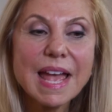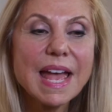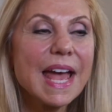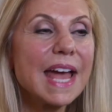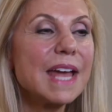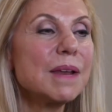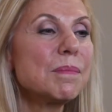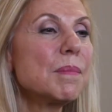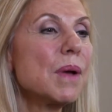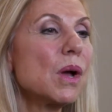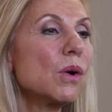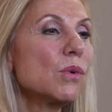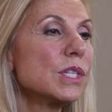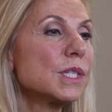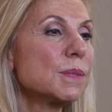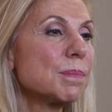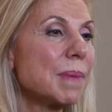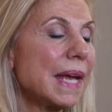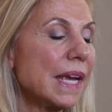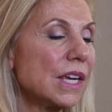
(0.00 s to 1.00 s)
And
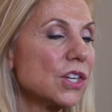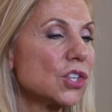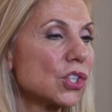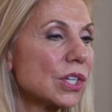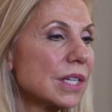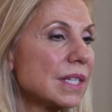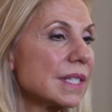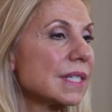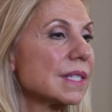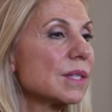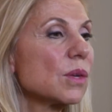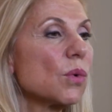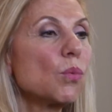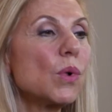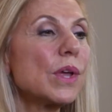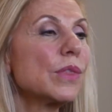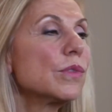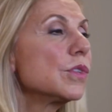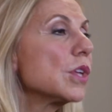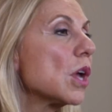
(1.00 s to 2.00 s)
most patients
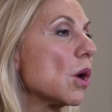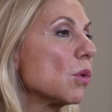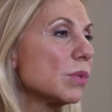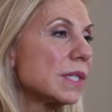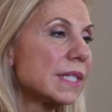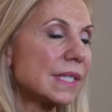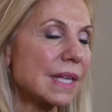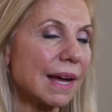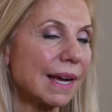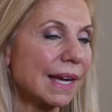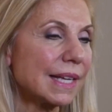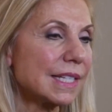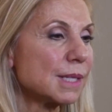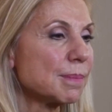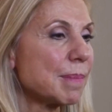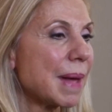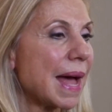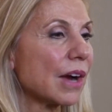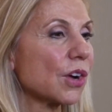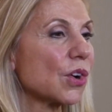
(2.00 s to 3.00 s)
with no science
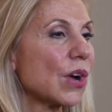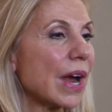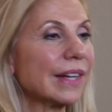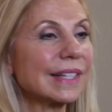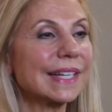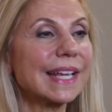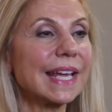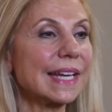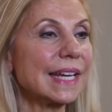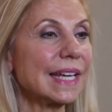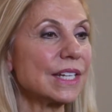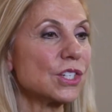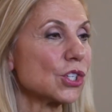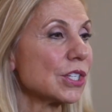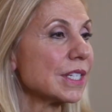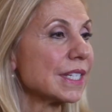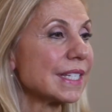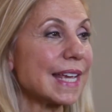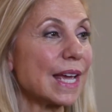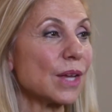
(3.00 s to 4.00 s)
background can
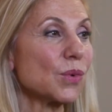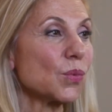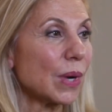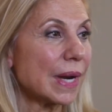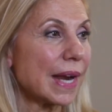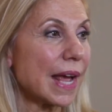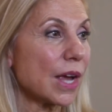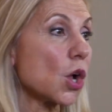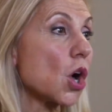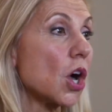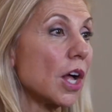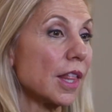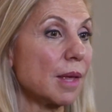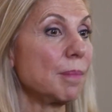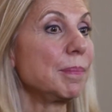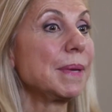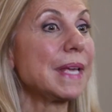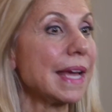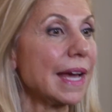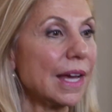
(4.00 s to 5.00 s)
understand what I call the
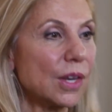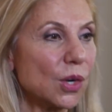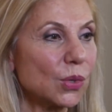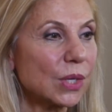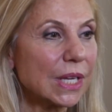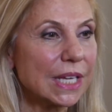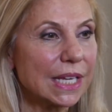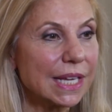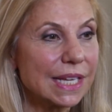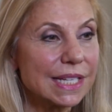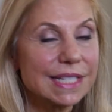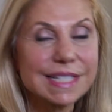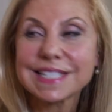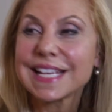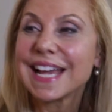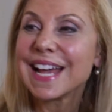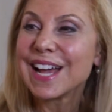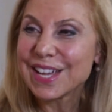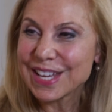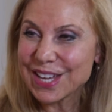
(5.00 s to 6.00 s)
piano keys,
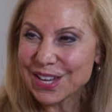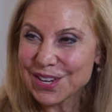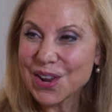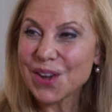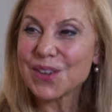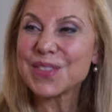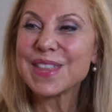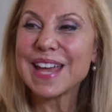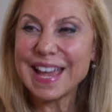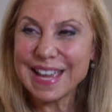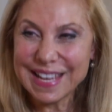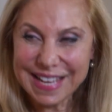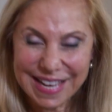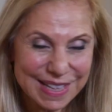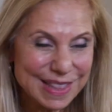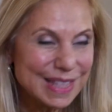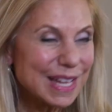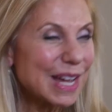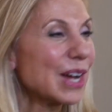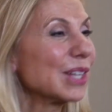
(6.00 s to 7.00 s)
in
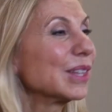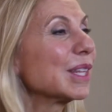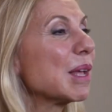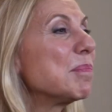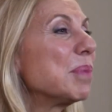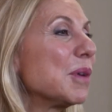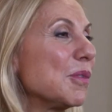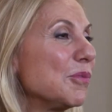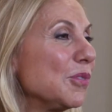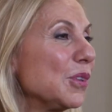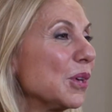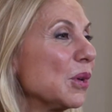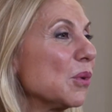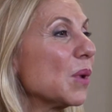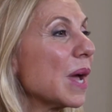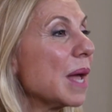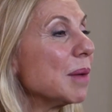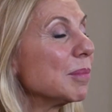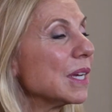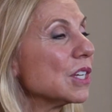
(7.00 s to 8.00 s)
the
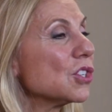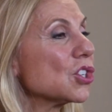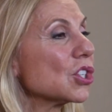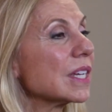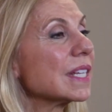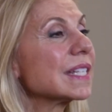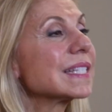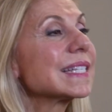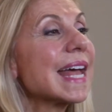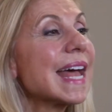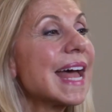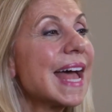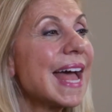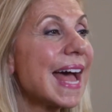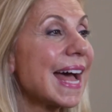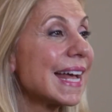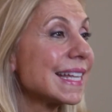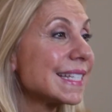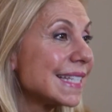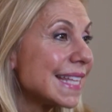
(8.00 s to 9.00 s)
Lipiview images.
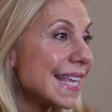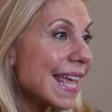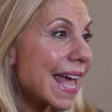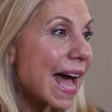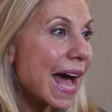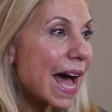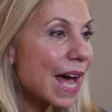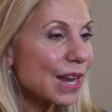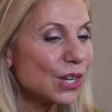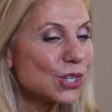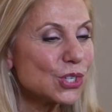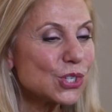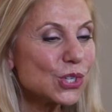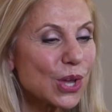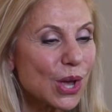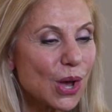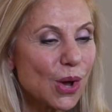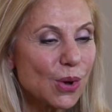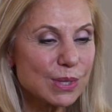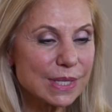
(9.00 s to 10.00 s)
As the adage
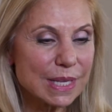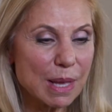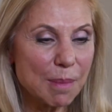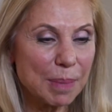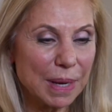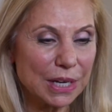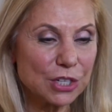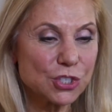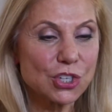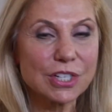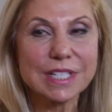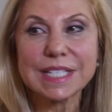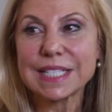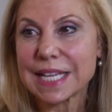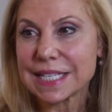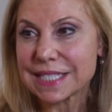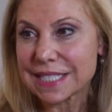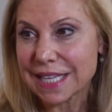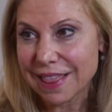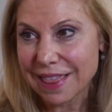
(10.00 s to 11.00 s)
goes, a picture
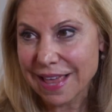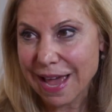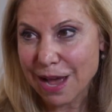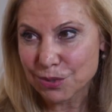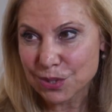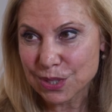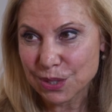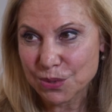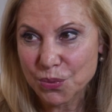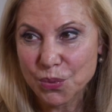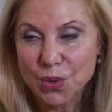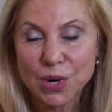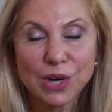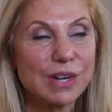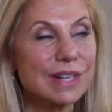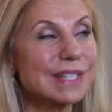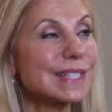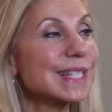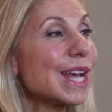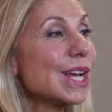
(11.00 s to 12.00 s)
says 1,000
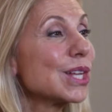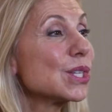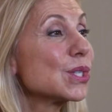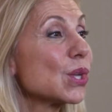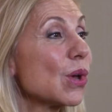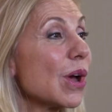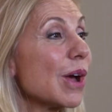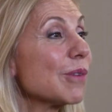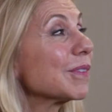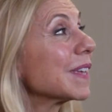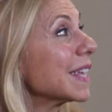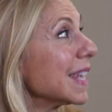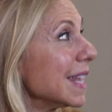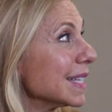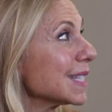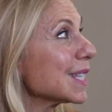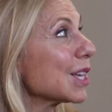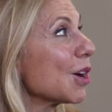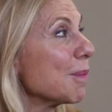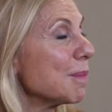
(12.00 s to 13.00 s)
words. So if
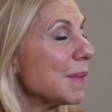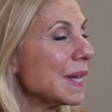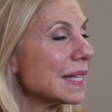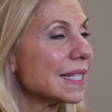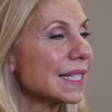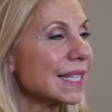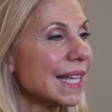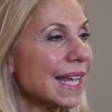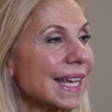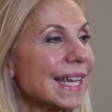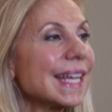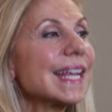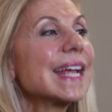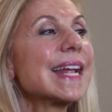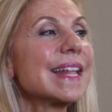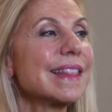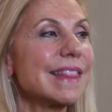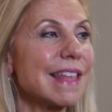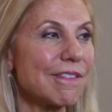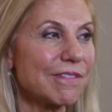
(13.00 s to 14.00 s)
keys are missing,
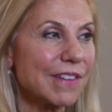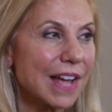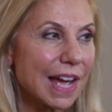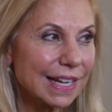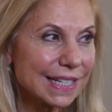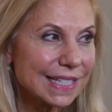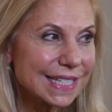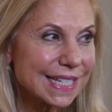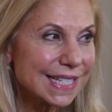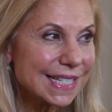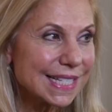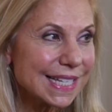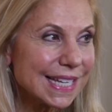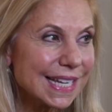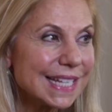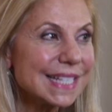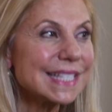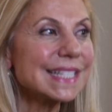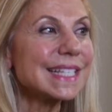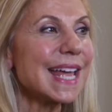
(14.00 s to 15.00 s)
they've got
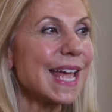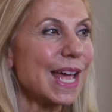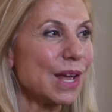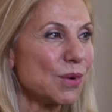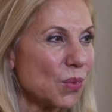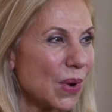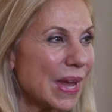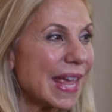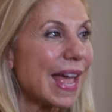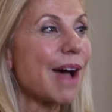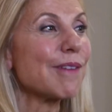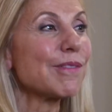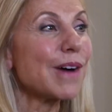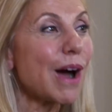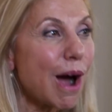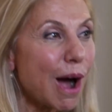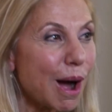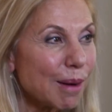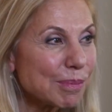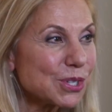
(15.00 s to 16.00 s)
disease, and we have
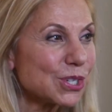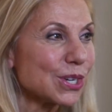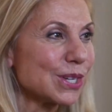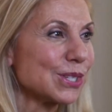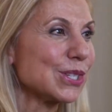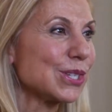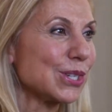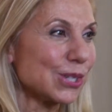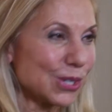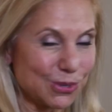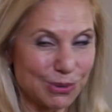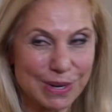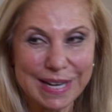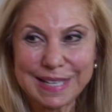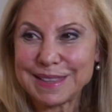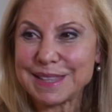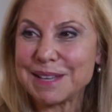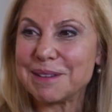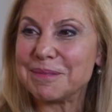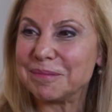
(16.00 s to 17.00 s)
options to
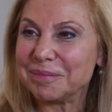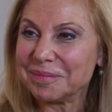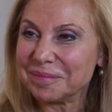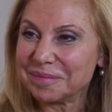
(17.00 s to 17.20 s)
treat them.